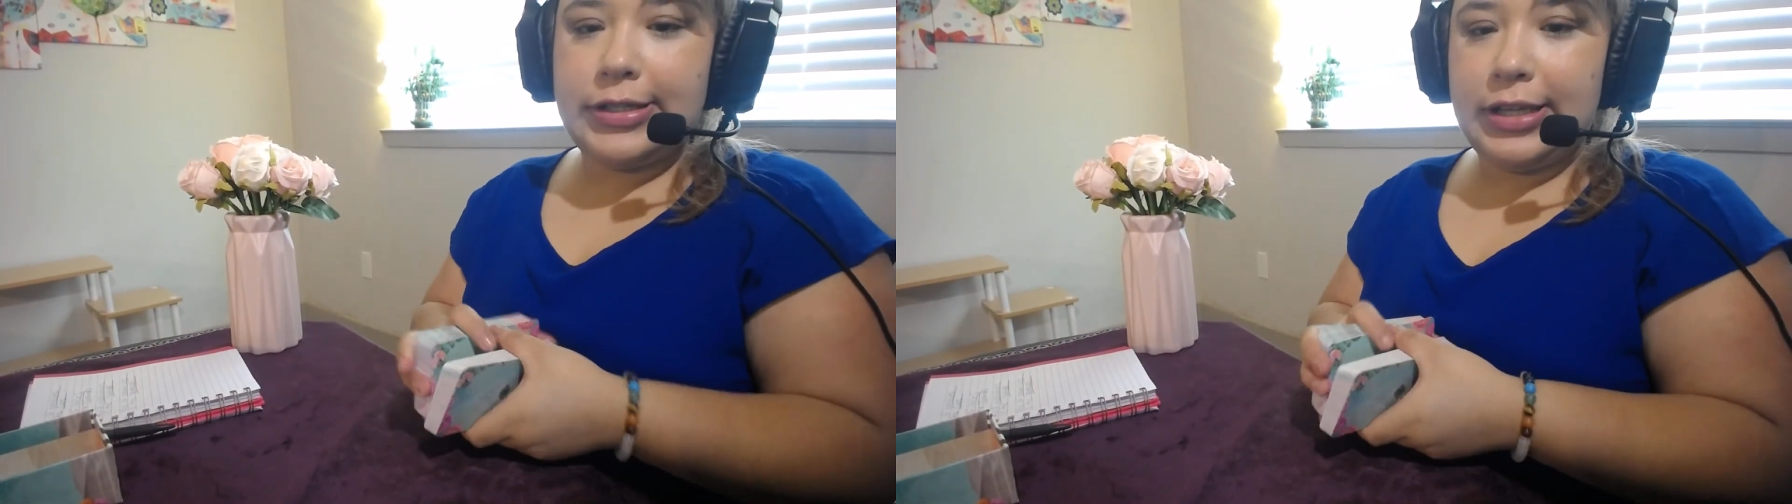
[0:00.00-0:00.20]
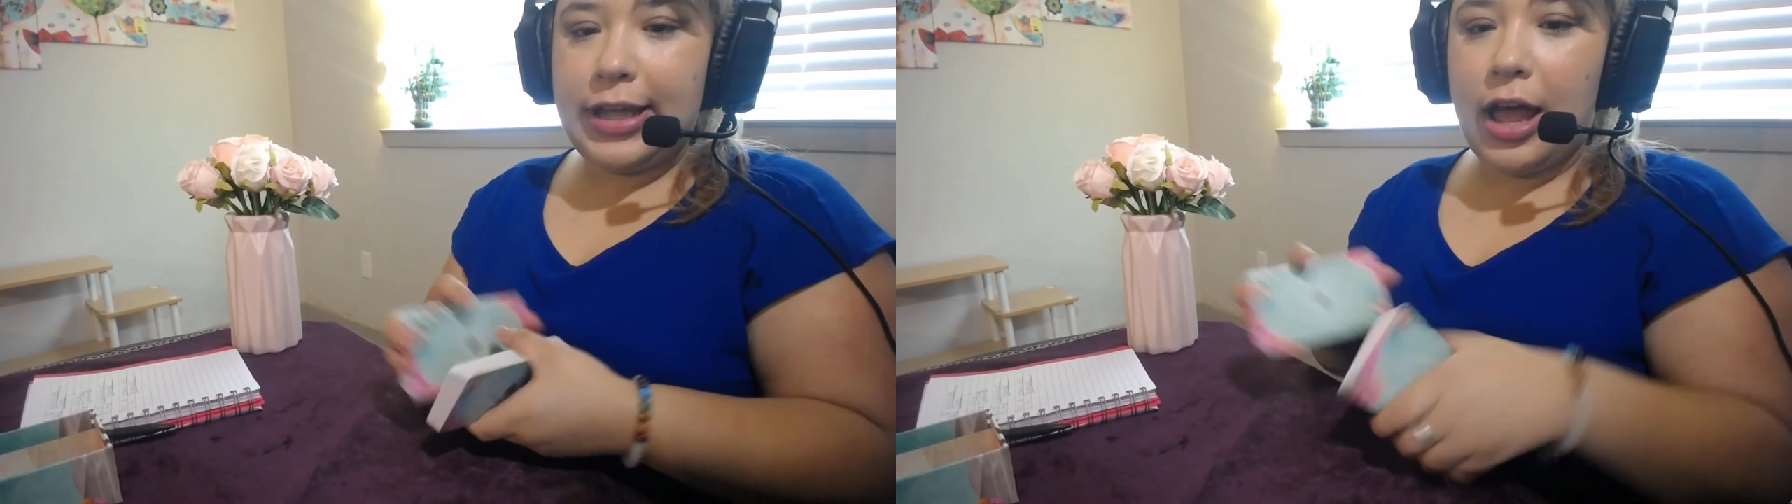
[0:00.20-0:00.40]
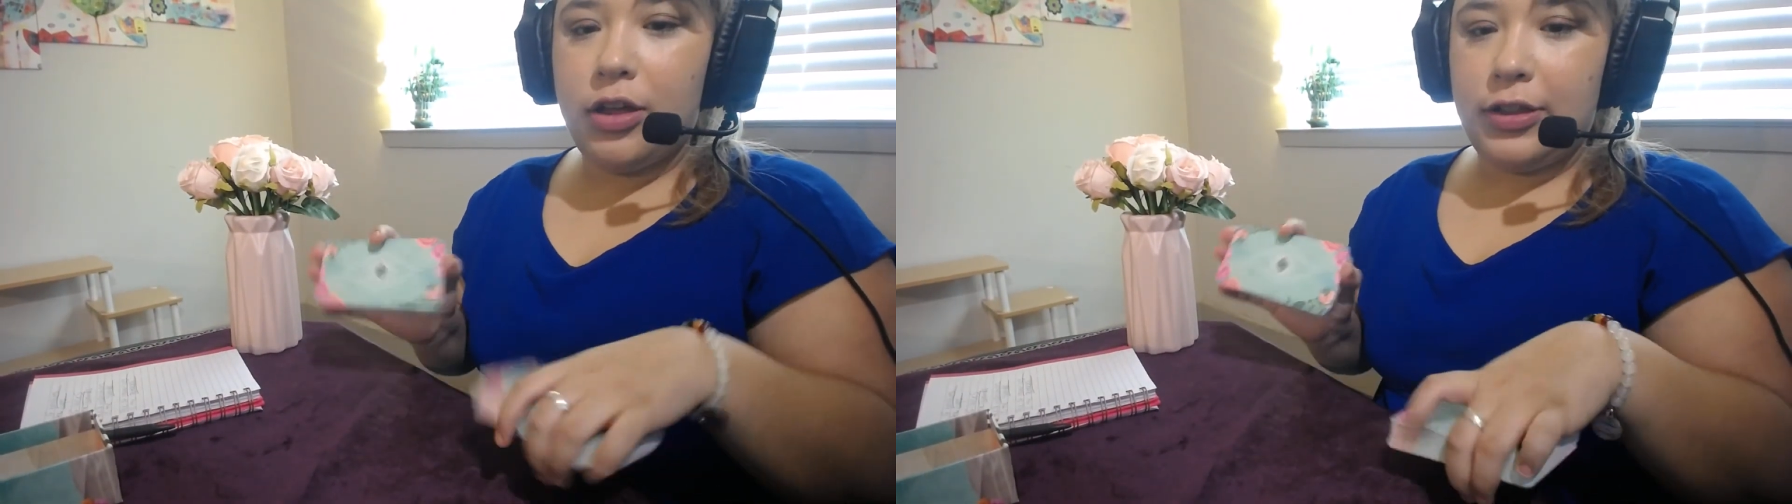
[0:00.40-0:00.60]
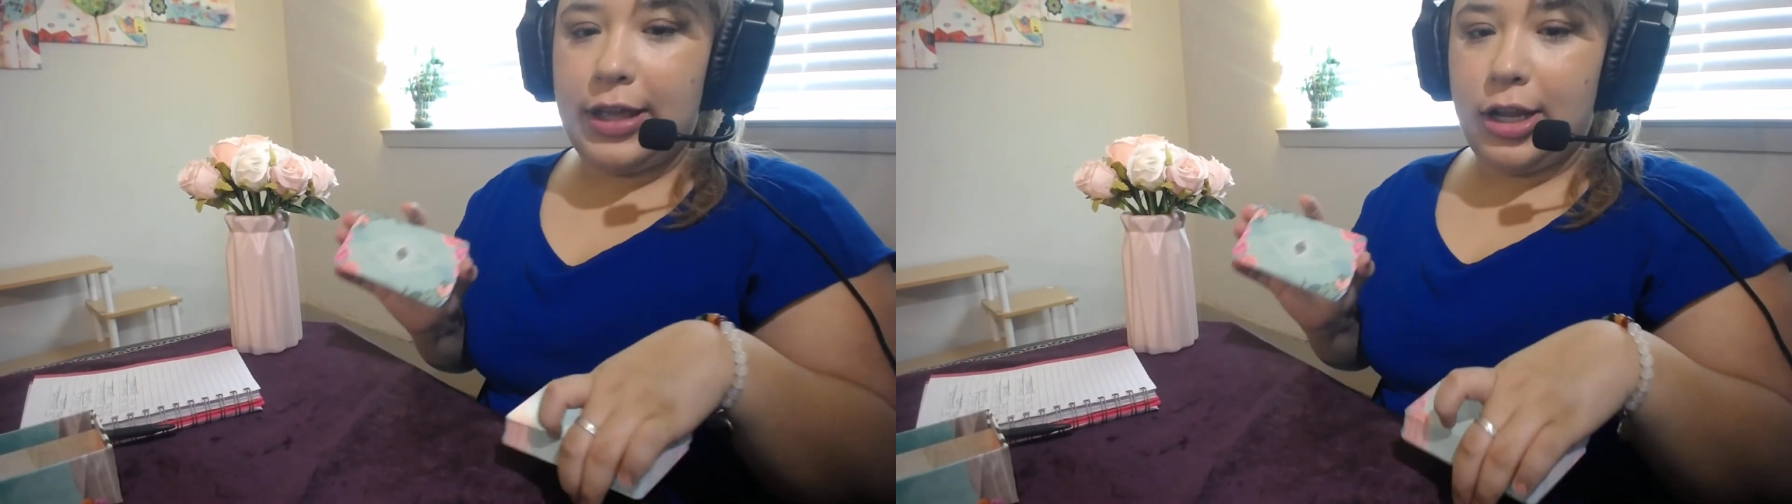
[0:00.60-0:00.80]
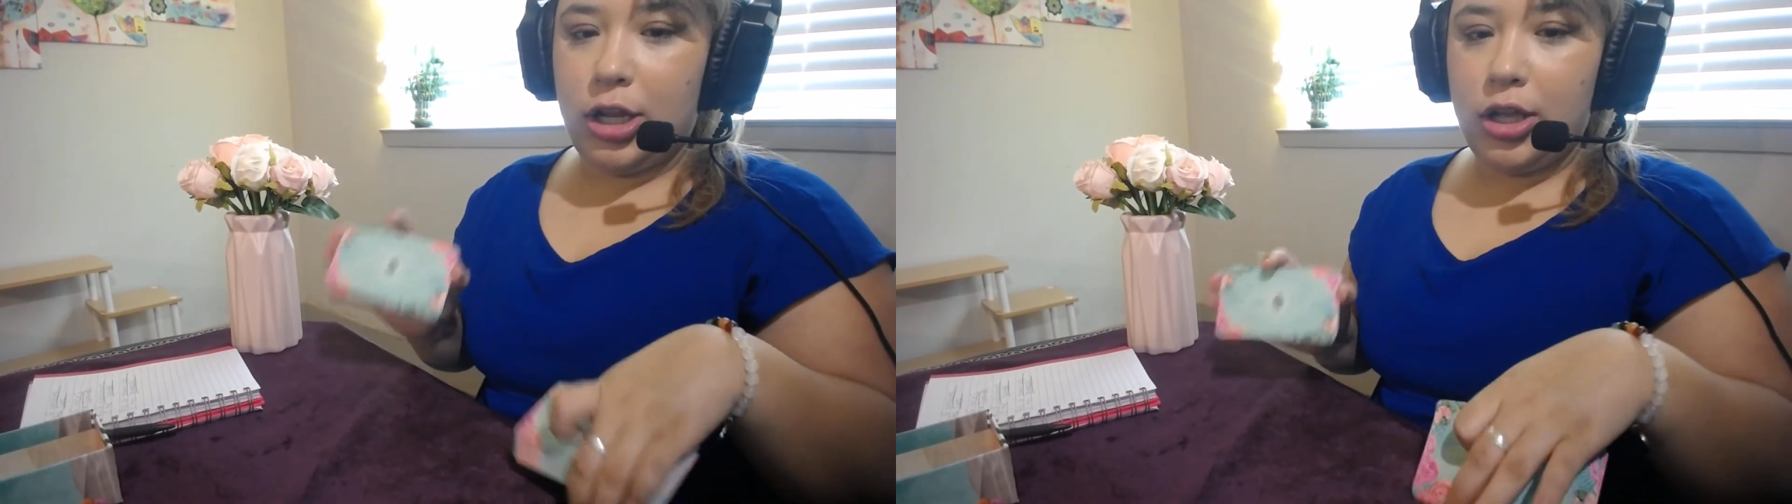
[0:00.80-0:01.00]
see how
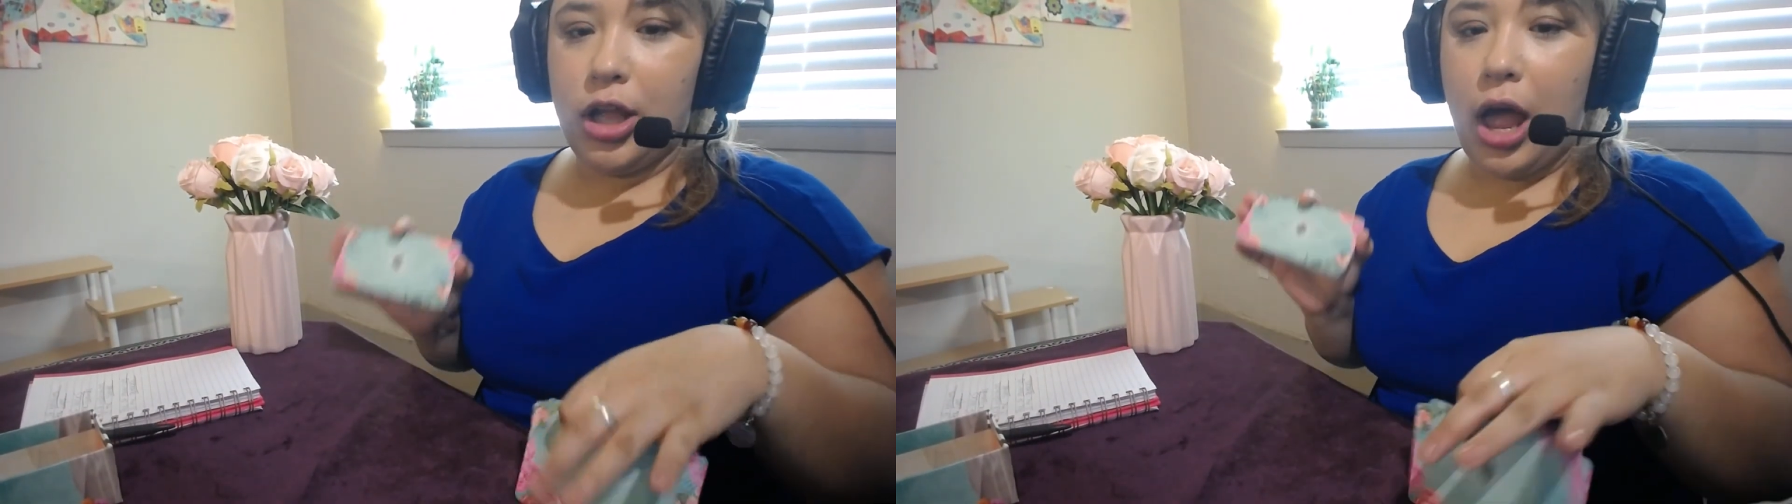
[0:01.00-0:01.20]
they look,